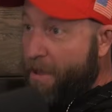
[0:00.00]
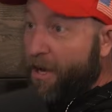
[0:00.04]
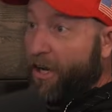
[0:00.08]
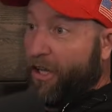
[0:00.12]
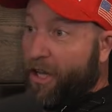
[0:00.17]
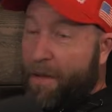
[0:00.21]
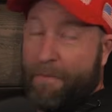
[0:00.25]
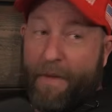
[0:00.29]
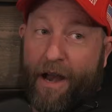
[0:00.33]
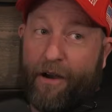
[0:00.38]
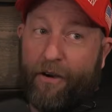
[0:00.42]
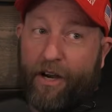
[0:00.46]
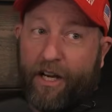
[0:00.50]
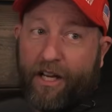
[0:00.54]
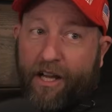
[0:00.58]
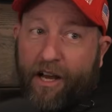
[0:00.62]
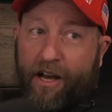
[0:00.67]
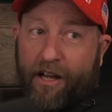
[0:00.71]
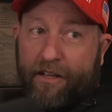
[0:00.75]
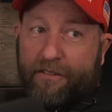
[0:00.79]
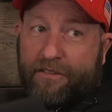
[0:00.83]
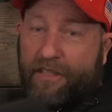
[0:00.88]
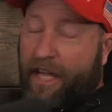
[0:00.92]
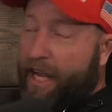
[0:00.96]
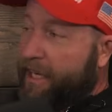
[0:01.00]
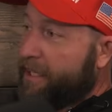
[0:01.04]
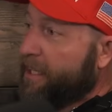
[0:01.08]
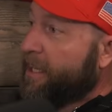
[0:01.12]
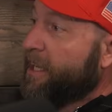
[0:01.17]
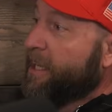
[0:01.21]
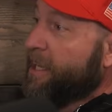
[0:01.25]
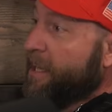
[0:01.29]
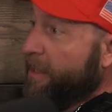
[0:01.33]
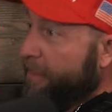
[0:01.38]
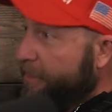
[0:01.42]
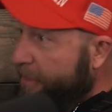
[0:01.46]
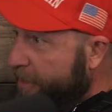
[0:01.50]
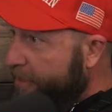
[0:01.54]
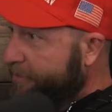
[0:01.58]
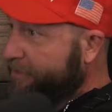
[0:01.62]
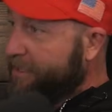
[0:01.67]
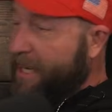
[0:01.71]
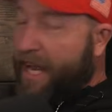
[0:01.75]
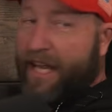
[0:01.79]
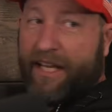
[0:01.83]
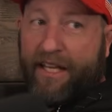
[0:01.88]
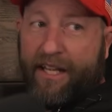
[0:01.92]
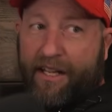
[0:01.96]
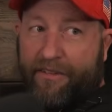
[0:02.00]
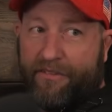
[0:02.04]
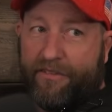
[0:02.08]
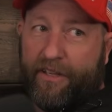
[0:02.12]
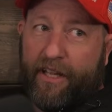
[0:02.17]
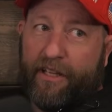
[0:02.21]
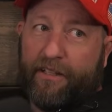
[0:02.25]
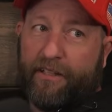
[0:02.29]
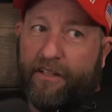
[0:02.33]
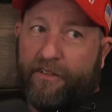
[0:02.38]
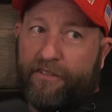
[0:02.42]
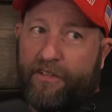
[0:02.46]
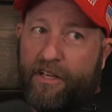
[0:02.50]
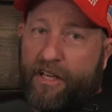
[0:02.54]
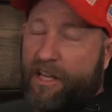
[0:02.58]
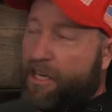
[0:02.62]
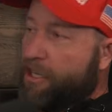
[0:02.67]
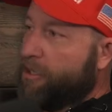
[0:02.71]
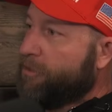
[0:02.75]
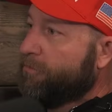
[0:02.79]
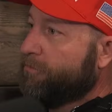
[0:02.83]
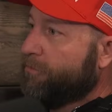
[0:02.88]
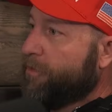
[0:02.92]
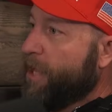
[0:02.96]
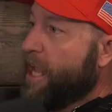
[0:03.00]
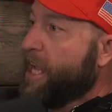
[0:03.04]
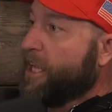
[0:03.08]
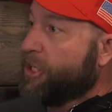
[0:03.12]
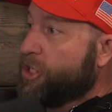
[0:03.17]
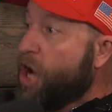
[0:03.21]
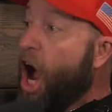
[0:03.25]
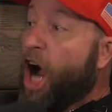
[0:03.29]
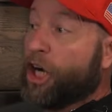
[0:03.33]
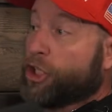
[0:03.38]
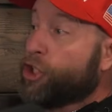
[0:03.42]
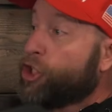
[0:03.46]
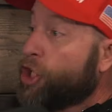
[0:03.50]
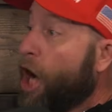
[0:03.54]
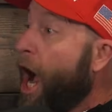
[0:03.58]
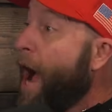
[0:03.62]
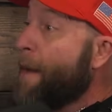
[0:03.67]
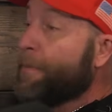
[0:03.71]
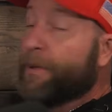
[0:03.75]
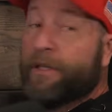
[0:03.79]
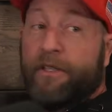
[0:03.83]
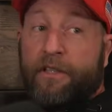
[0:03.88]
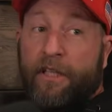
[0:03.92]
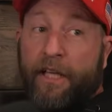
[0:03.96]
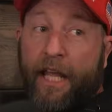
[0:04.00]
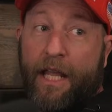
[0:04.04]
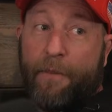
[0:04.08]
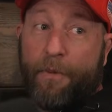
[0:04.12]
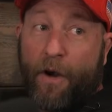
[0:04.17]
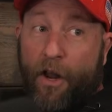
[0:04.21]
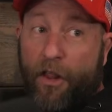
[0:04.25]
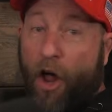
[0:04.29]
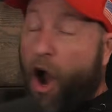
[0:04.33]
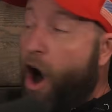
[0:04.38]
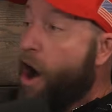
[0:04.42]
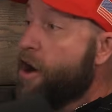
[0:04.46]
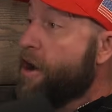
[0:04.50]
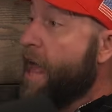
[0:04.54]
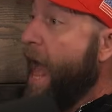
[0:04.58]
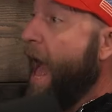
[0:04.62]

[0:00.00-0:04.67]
middle America. It's like, this guy gets it because he can talk shop. He can put on the hard